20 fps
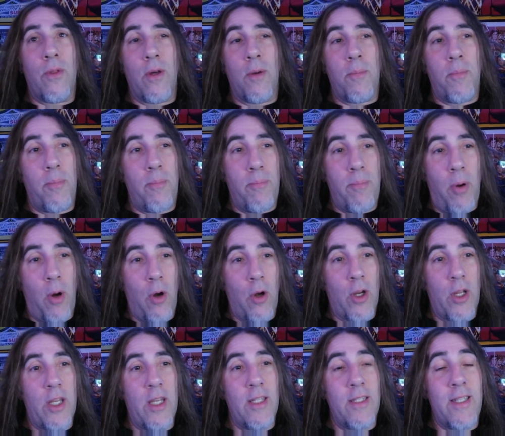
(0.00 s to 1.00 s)
the
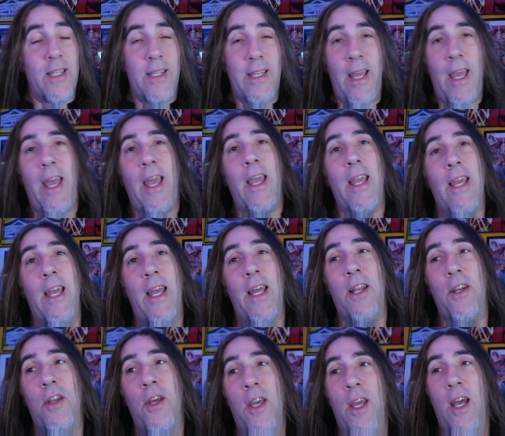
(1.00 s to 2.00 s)
park today,
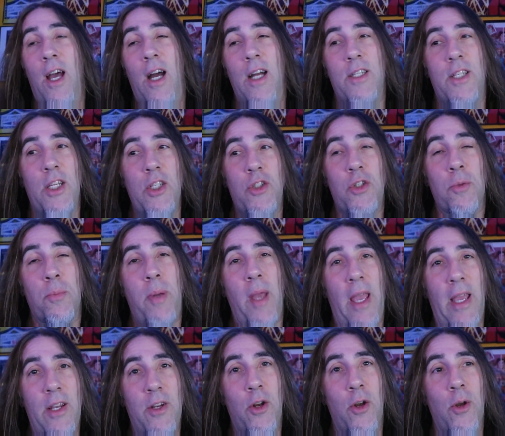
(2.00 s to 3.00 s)
and a teacher
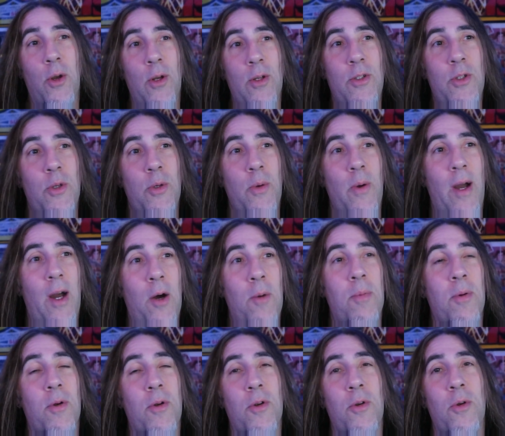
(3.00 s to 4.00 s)
paid her to
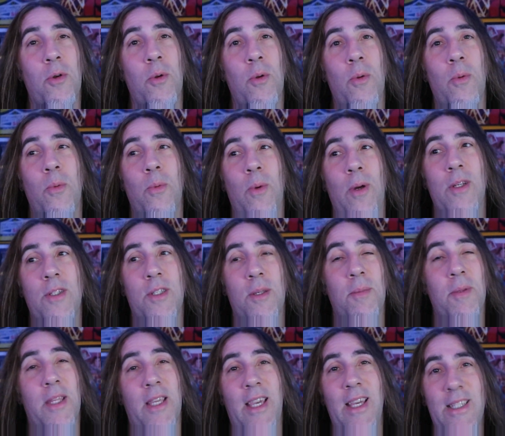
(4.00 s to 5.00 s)
help her with
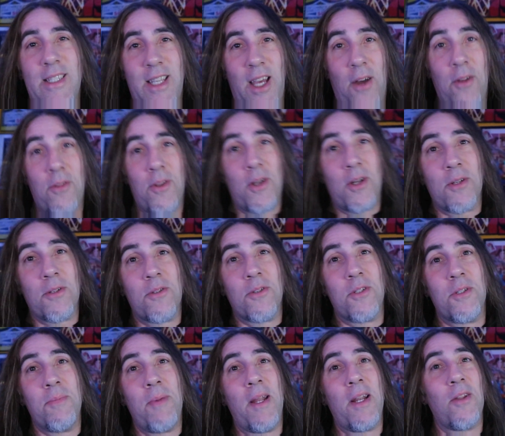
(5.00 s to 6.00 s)
some of the kids out there, so
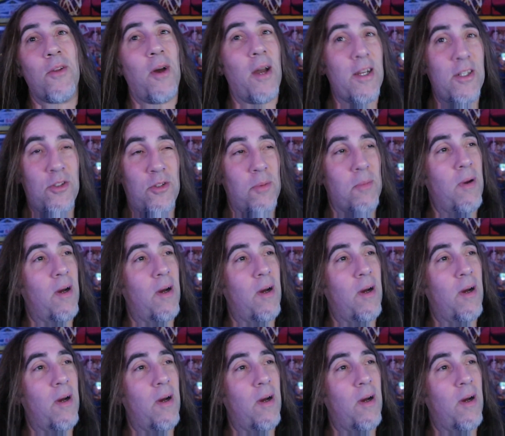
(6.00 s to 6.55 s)
she made a little extra